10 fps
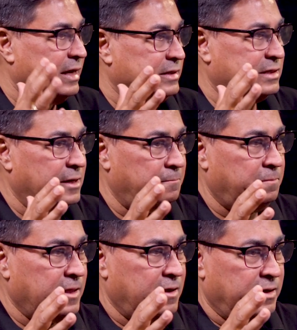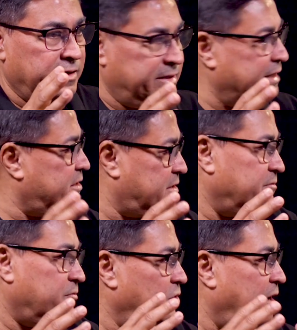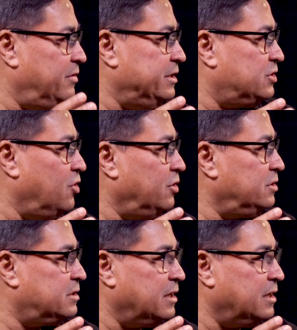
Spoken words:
has 6 lovely songs,